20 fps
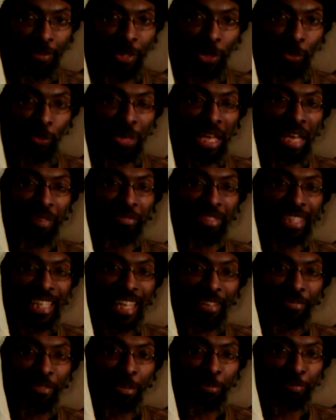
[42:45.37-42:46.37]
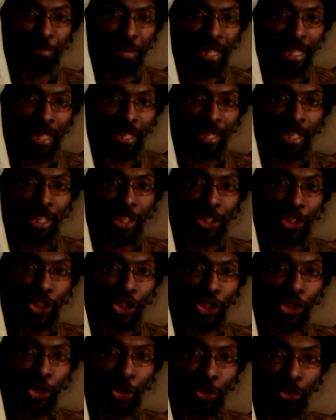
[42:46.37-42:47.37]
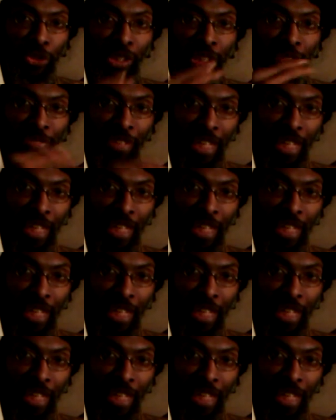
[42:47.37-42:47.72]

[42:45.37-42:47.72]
We have never been children of